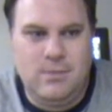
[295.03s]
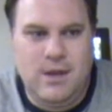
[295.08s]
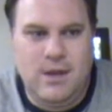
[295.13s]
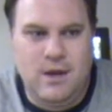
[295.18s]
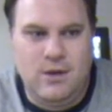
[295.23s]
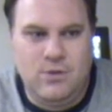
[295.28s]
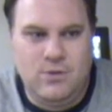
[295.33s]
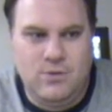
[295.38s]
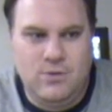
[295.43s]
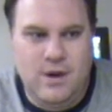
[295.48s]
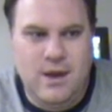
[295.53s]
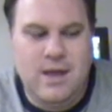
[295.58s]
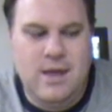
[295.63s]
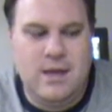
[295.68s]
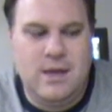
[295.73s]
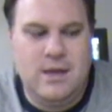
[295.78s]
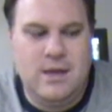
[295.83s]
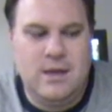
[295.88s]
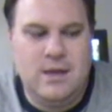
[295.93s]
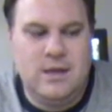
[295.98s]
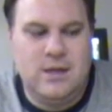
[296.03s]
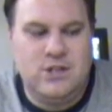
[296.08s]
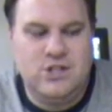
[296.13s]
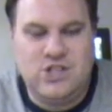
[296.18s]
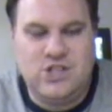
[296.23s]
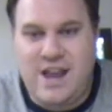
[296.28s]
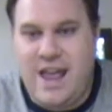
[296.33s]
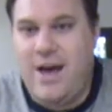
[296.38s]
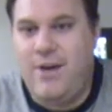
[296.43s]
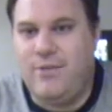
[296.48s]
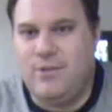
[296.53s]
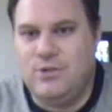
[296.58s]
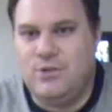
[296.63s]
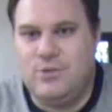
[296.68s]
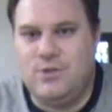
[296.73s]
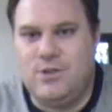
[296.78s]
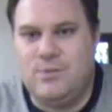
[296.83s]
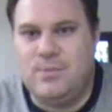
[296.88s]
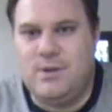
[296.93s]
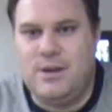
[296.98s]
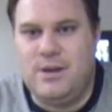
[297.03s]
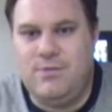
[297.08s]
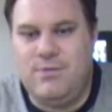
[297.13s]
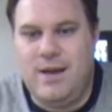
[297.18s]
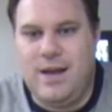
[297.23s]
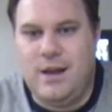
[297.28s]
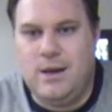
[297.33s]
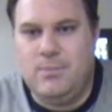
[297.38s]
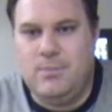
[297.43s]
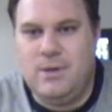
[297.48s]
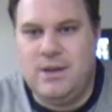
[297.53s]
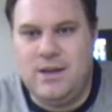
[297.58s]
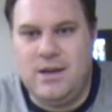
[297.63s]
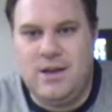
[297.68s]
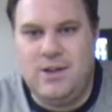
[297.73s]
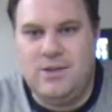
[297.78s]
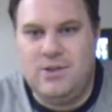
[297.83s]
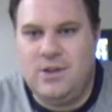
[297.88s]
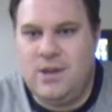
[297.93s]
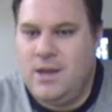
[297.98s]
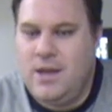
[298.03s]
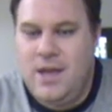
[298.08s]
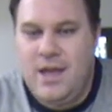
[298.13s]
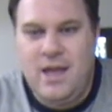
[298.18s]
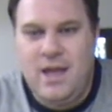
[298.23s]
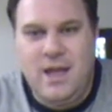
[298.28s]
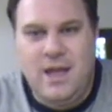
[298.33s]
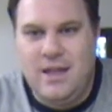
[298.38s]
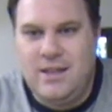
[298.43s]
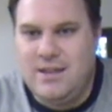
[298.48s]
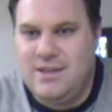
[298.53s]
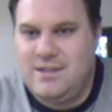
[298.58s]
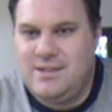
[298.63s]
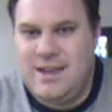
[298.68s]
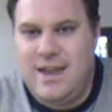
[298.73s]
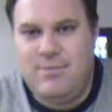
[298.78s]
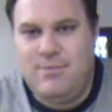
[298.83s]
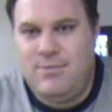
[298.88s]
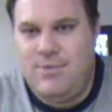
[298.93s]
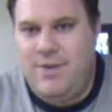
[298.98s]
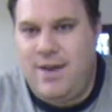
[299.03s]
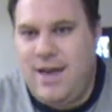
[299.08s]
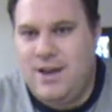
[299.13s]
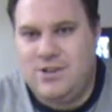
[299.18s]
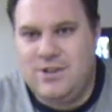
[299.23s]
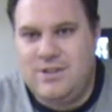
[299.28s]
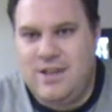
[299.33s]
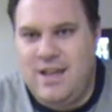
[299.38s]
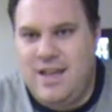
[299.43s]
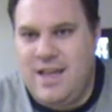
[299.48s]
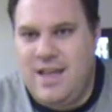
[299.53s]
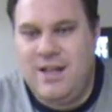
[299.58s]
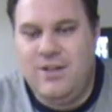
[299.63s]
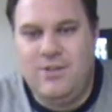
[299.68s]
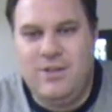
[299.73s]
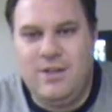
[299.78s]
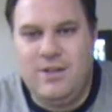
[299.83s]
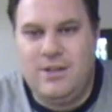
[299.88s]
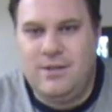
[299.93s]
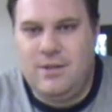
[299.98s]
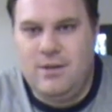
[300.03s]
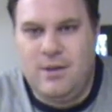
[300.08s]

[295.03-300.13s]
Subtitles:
in the full world game is going to be a great challenge for them to defend, because